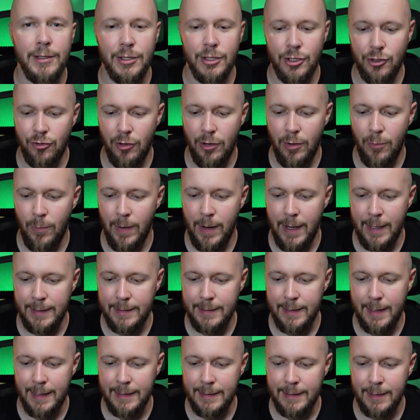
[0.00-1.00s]
straight away,
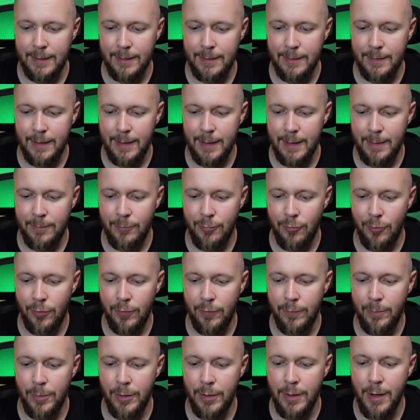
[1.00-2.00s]
so that's an
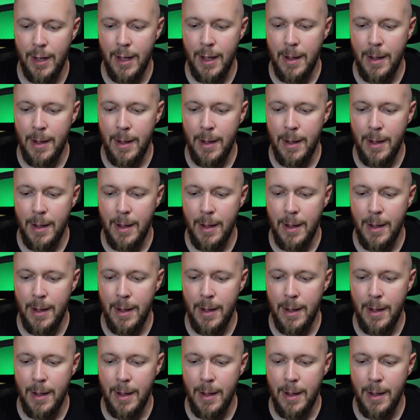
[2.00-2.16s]
improvement.